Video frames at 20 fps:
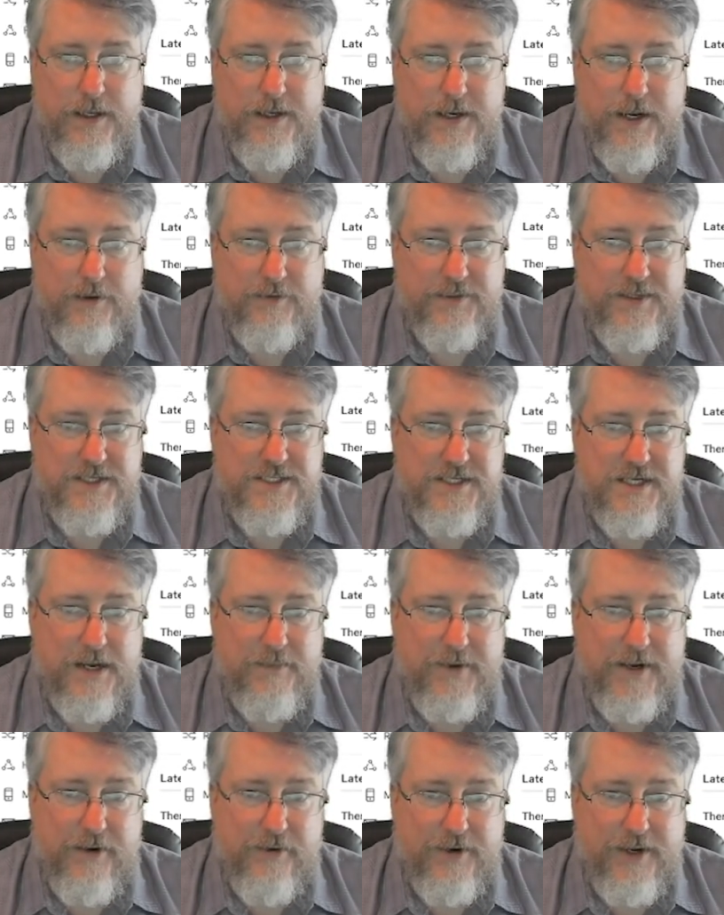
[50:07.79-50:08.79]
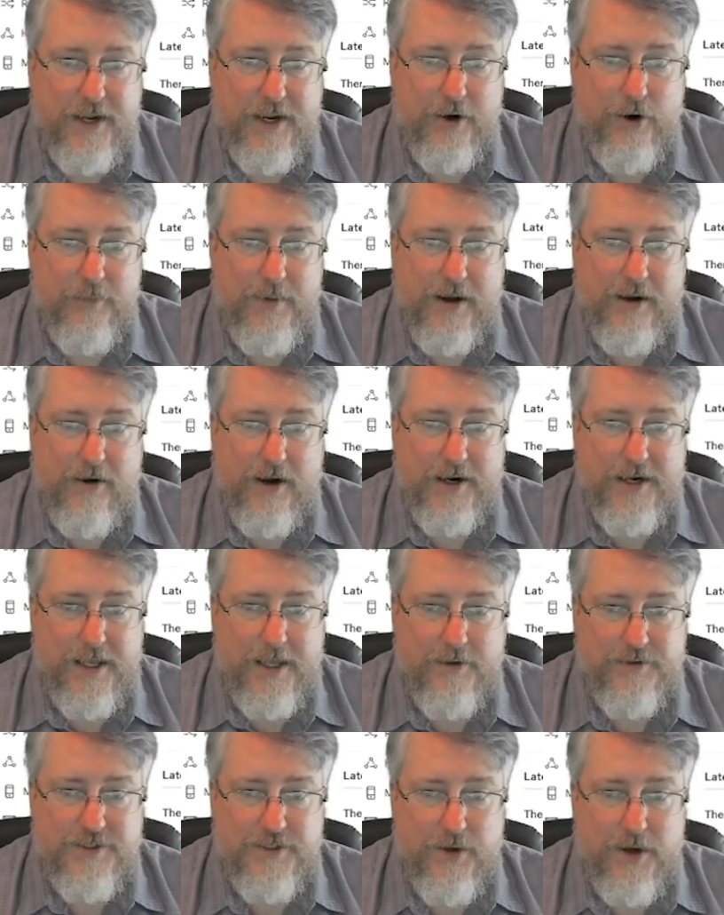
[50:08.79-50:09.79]
Now this time I don't care about
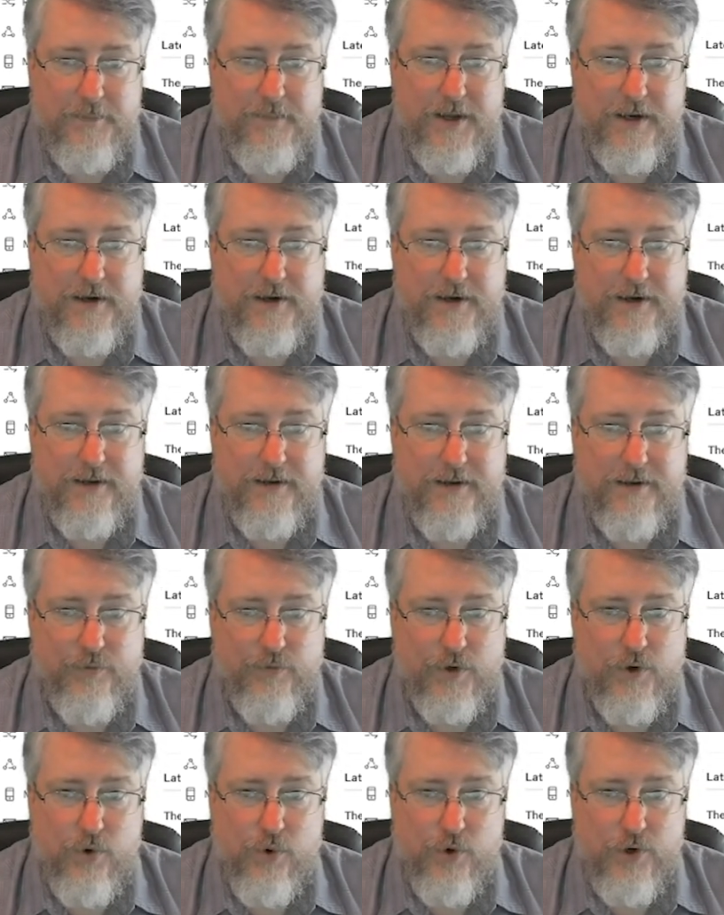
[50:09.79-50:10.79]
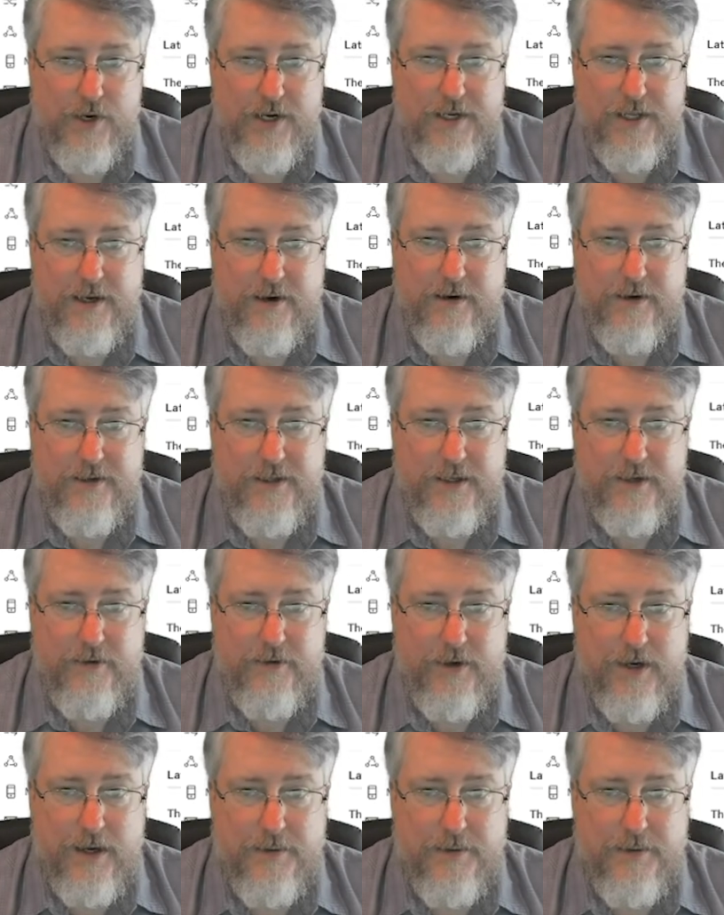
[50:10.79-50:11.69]
audio, so I'm not going to record any audio.